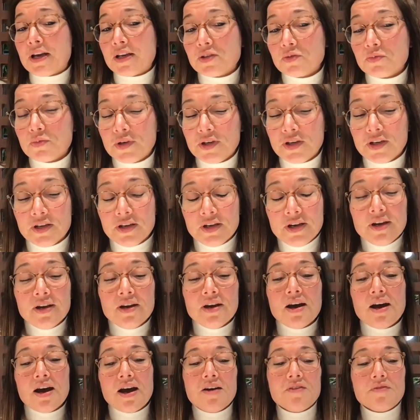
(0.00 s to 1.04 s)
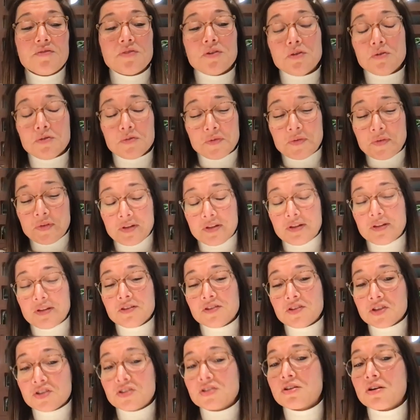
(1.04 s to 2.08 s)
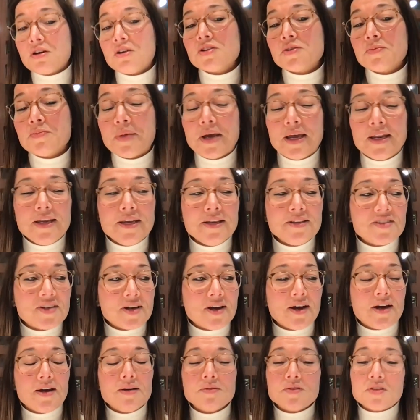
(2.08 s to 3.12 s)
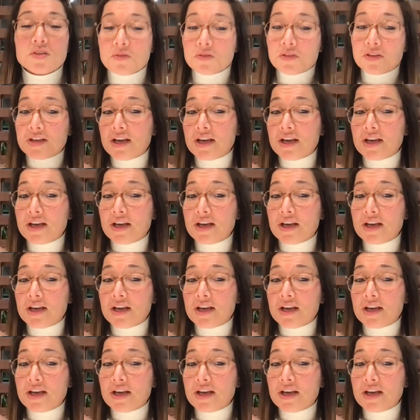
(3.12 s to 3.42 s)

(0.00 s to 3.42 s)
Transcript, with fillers: as we have all discussed many times, the,